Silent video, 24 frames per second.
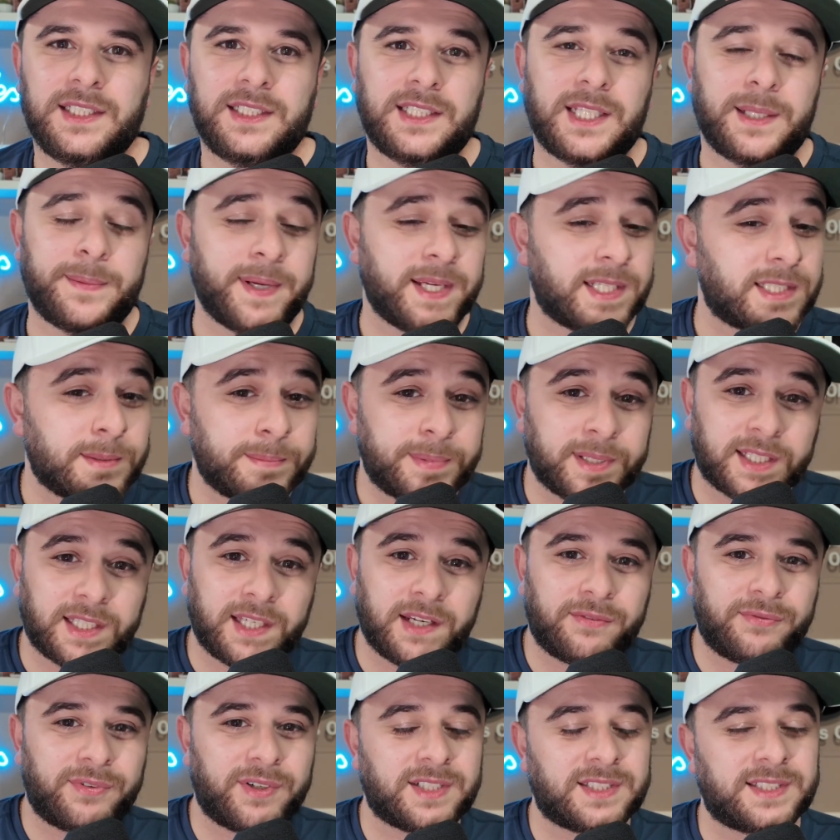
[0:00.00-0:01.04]
That makes a big
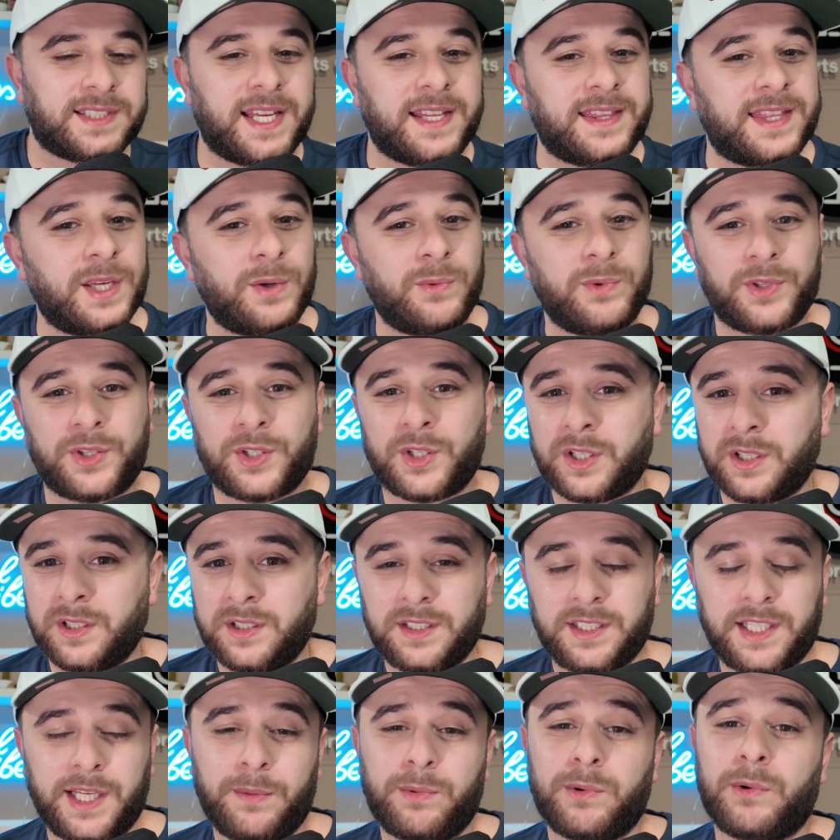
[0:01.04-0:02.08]
difference. I think with
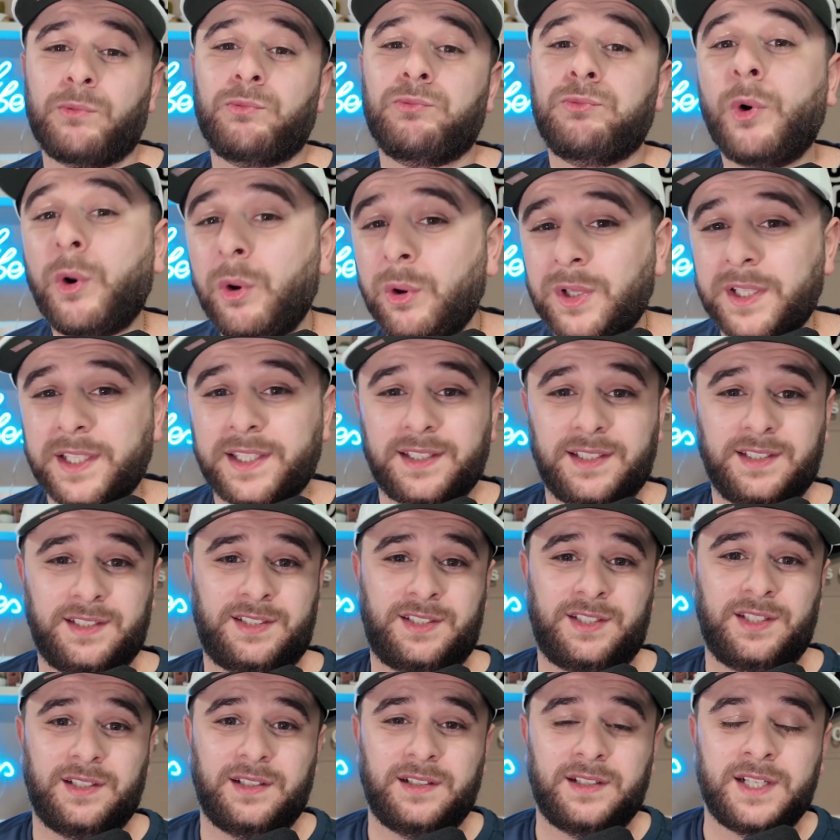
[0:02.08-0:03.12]
Kurt, they were rolling
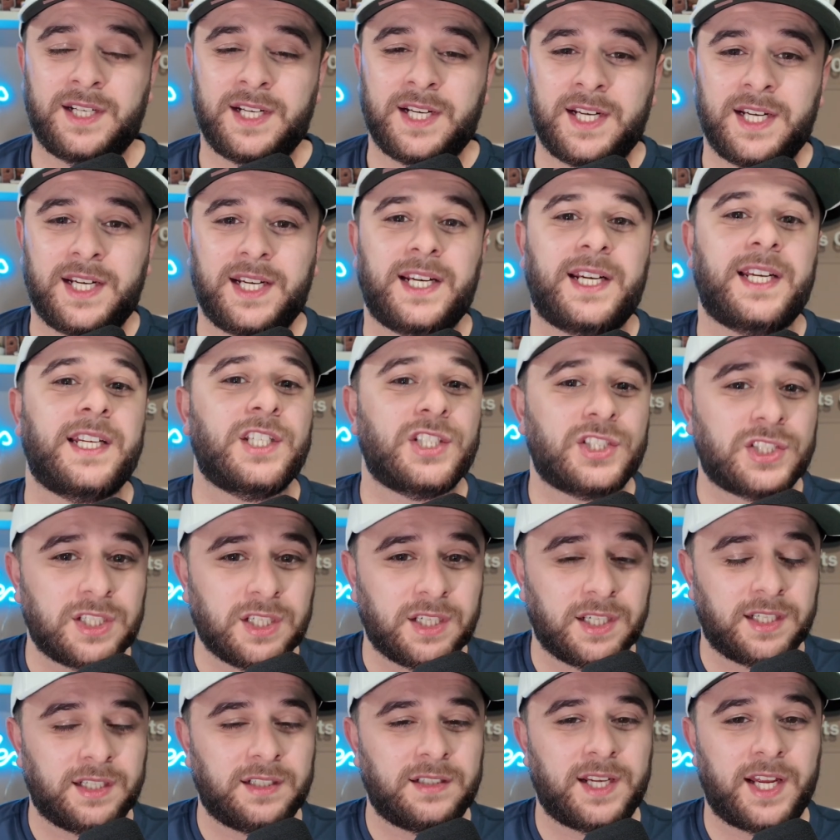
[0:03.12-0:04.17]
this year. He's
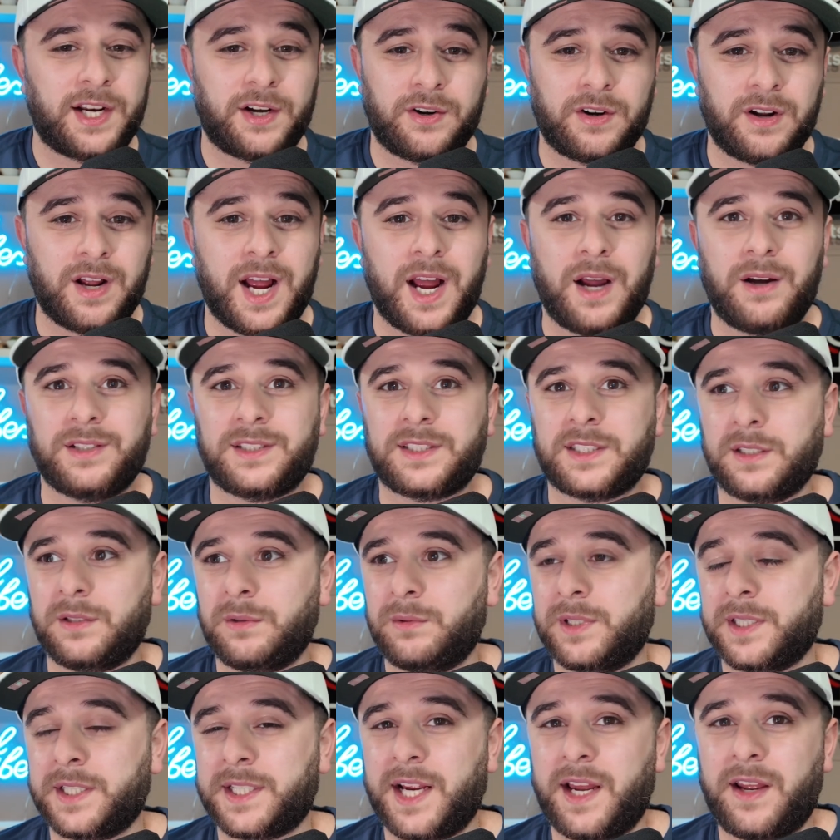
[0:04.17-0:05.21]
good. I don't know how it's going to
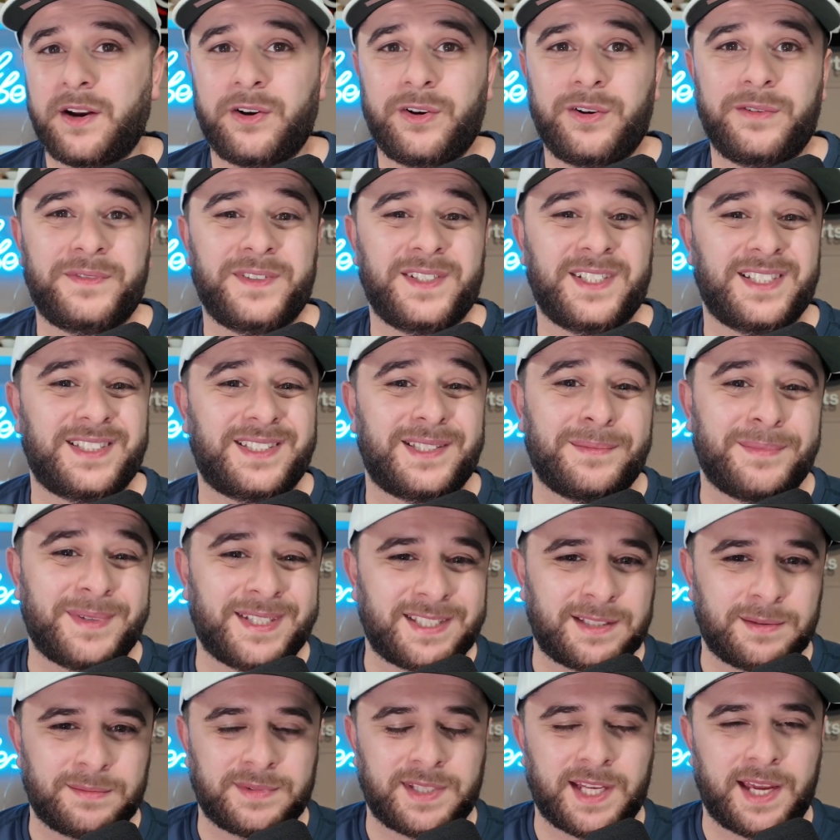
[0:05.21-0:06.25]
work out. I don't know if he has to miss
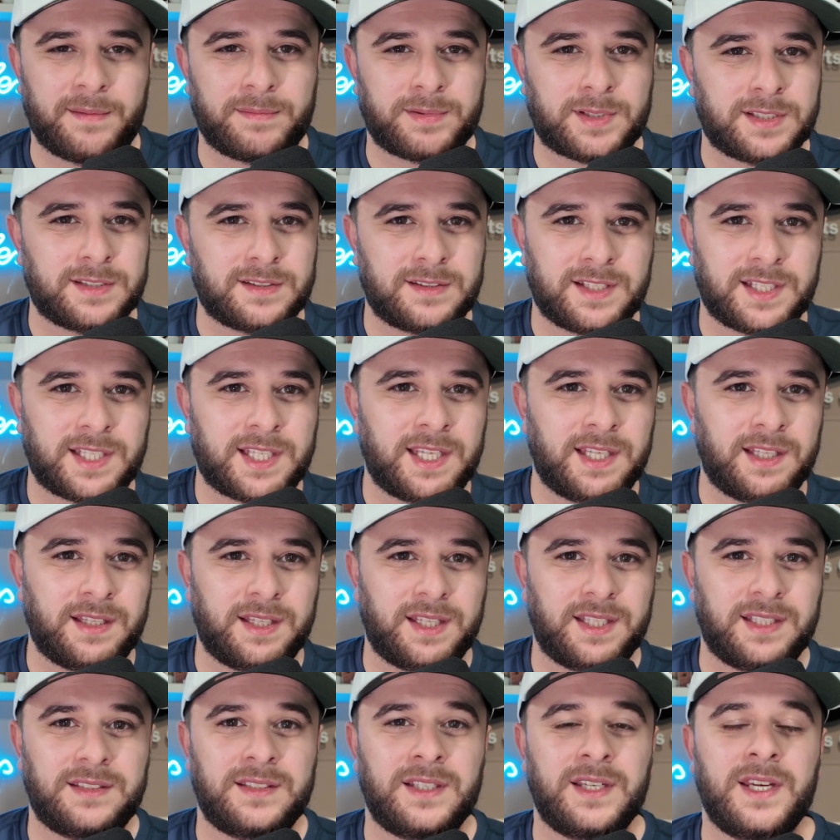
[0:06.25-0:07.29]
some times because of the
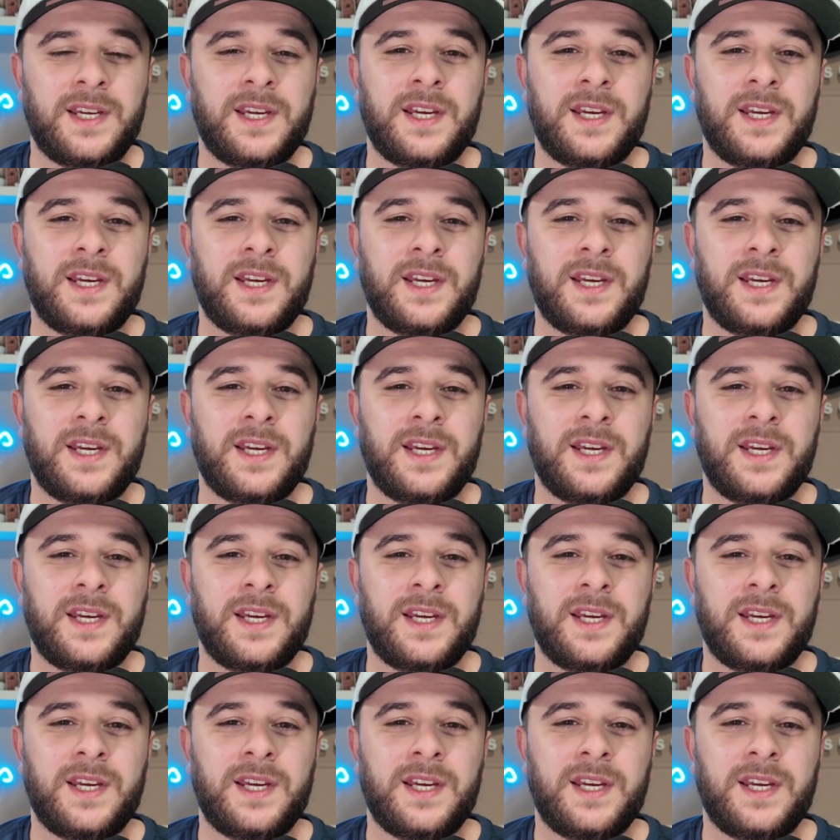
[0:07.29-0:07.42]
Achilles.